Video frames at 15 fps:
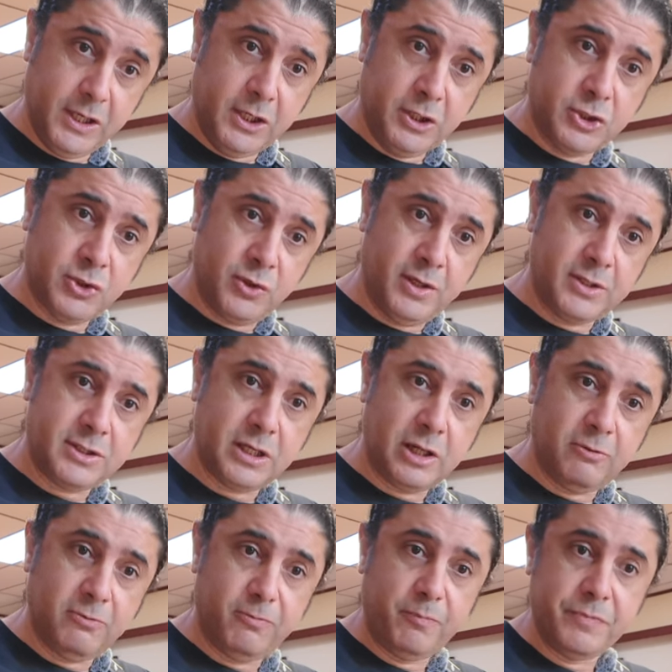enjoy
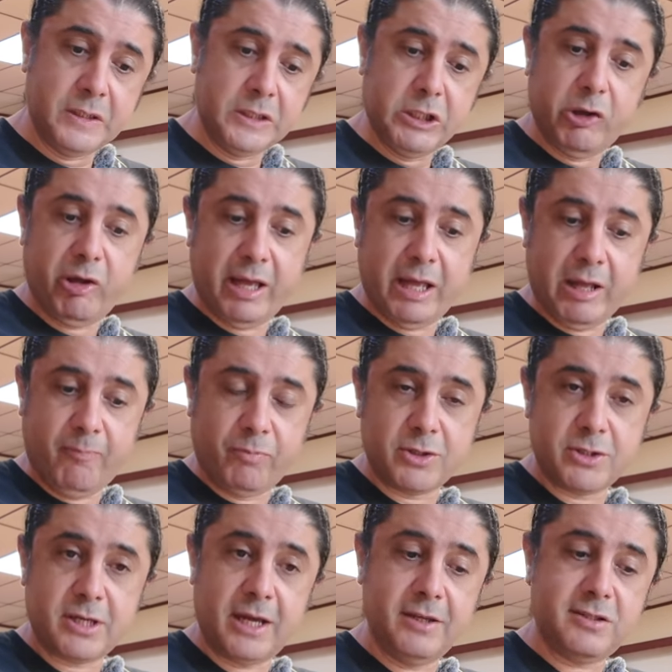yourself, um,
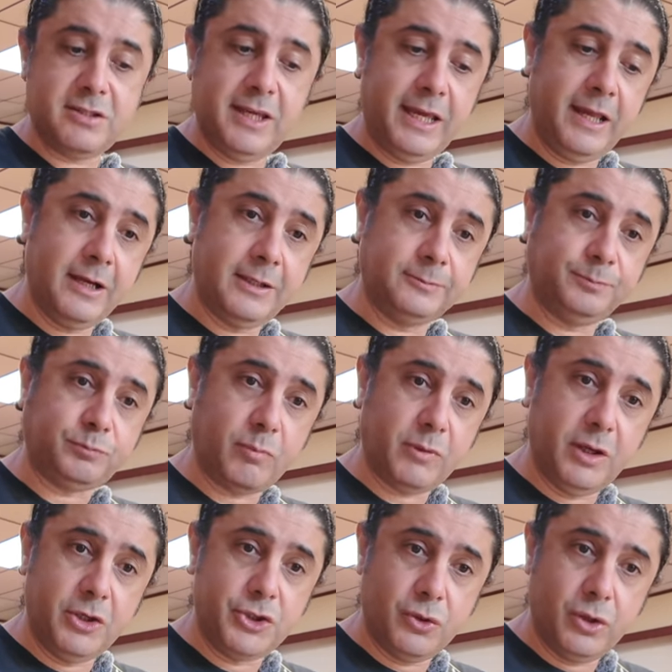sightsee,
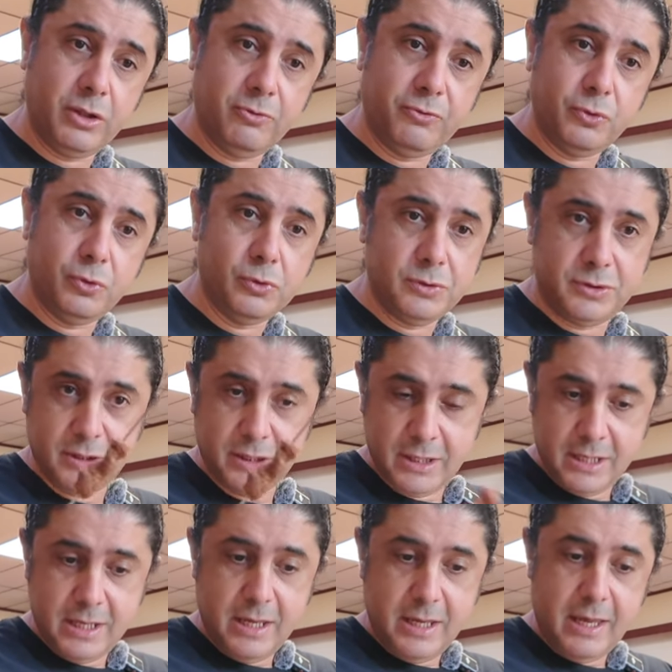enjoy the food,
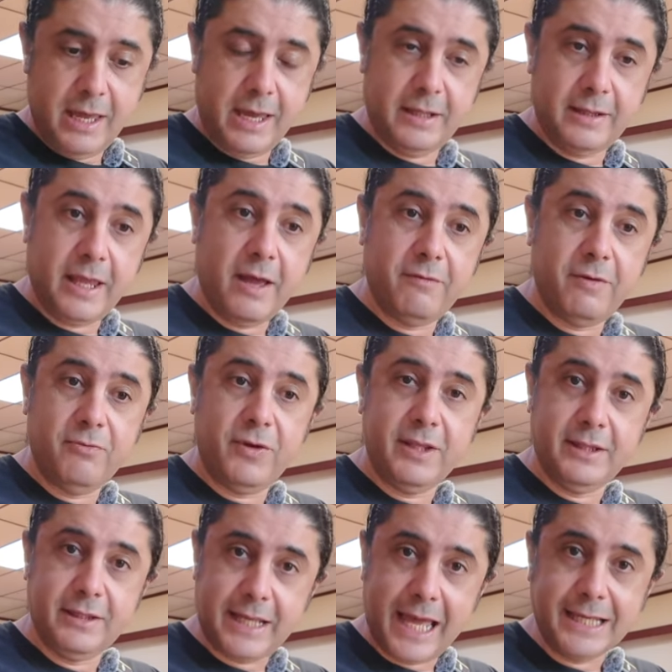and have a
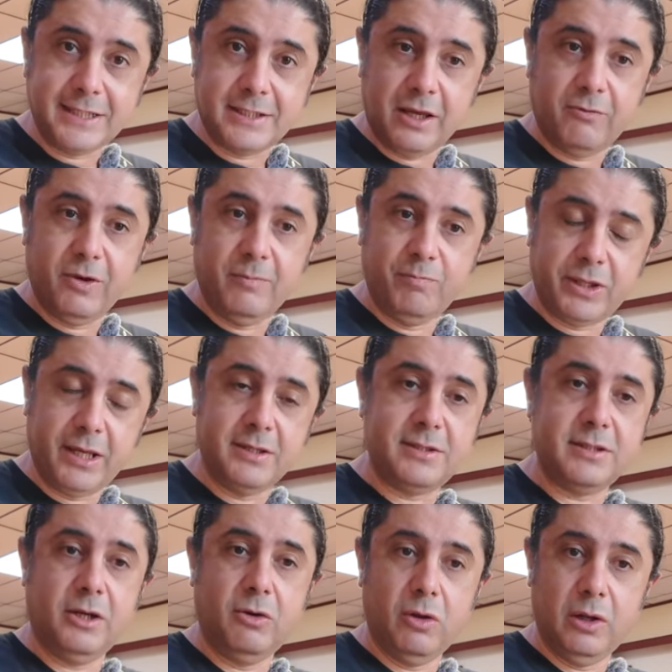fantastic,
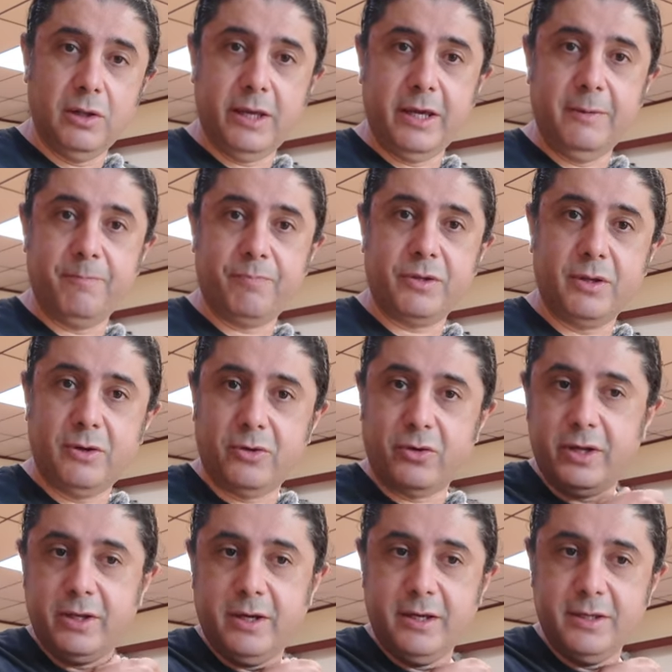fantastic holiday.
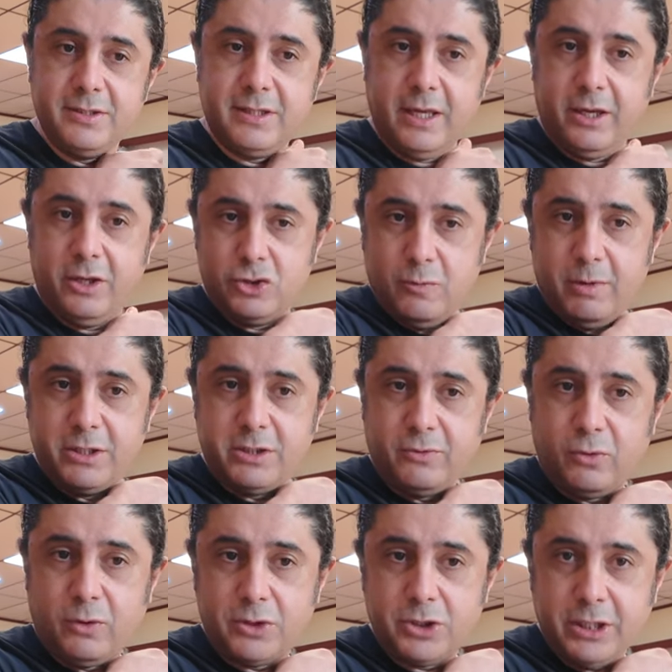Alright guys, thank you so much
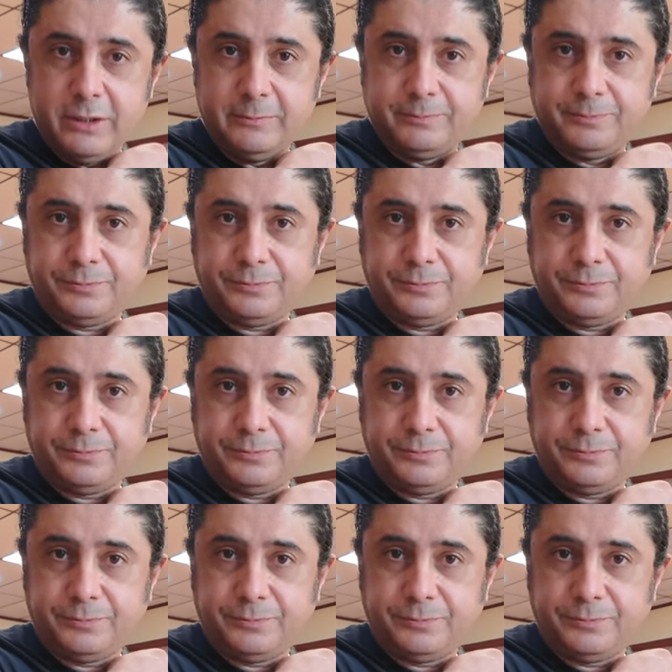for watching.